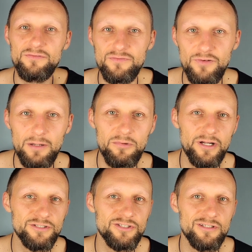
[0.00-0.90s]

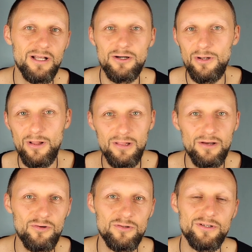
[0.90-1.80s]
vibration or
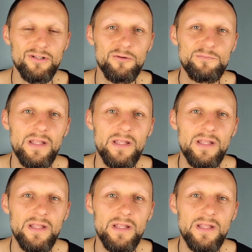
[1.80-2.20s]
level, you know.